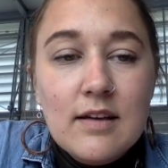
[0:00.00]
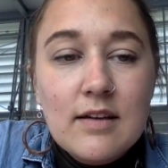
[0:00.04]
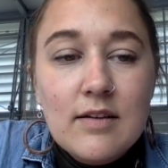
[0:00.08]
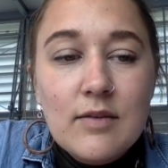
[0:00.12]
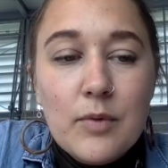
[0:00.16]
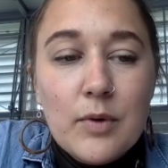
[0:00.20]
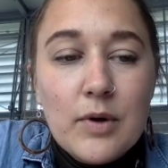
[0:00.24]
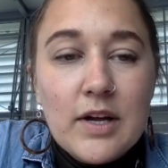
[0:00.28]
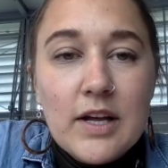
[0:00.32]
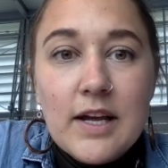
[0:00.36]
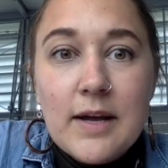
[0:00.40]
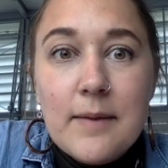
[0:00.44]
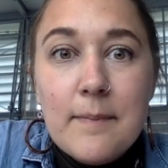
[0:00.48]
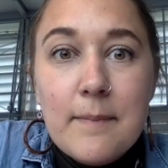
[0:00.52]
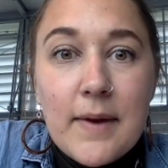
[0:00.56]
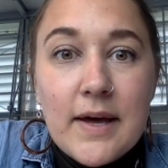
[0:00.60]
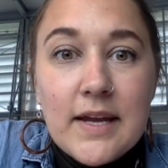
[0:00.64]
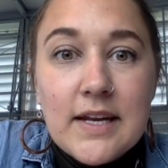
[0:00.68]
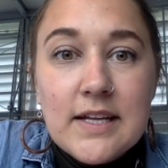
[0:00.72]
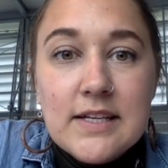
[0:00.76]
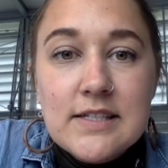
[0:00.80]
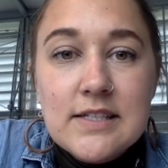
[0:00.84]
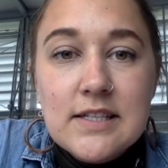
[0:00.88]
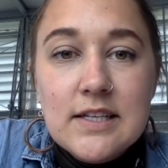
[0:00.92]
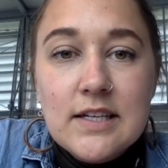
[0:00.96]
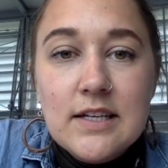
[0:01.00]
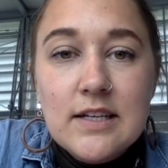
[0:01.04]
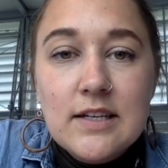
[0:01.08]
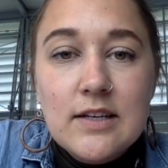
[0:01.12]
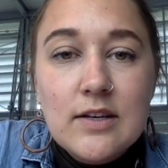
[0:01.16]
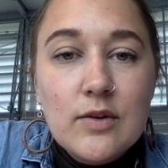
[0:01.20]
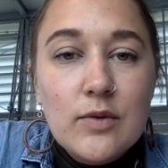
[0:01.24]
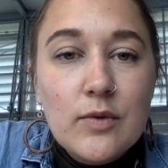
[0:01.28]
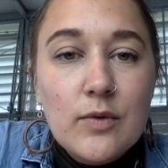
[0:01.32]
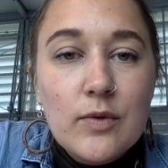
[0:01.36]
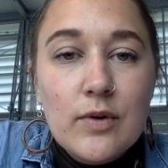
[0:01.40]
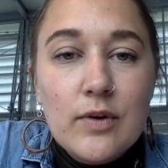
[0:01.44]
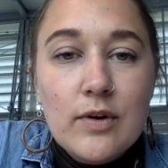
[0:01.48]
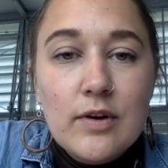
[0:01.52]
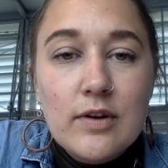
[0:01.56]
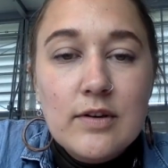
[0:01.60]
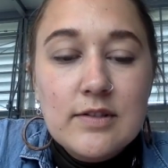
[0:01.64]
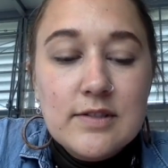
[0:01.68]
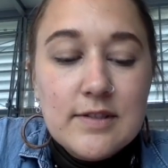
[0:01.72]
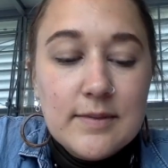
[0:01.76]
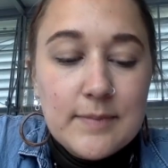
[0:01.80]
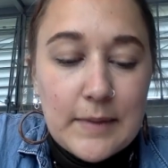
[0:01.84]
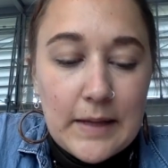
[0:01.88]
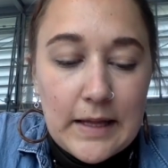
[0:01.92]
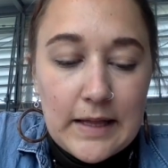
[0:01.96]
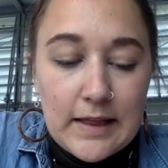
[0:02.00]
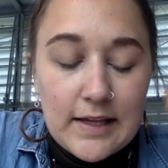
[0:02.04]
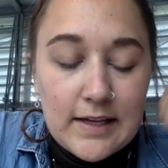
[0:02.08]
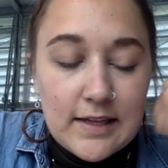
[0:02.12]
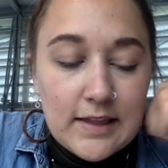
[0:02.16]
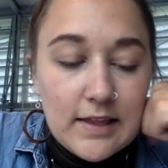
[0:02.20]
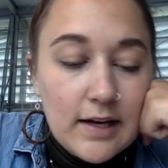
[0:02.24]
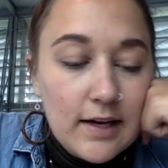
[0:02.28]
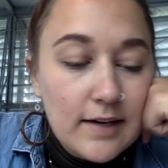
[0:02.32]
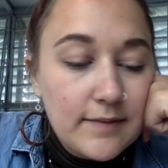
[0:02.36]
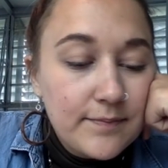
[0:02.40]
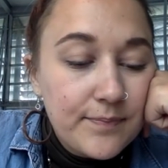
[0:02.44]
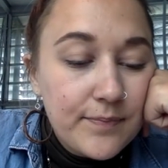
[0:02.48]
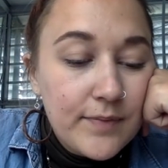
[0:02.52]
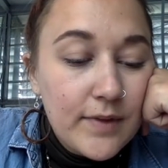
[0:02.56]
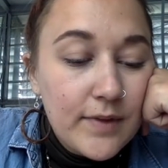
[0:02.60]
working in medicine or something like that.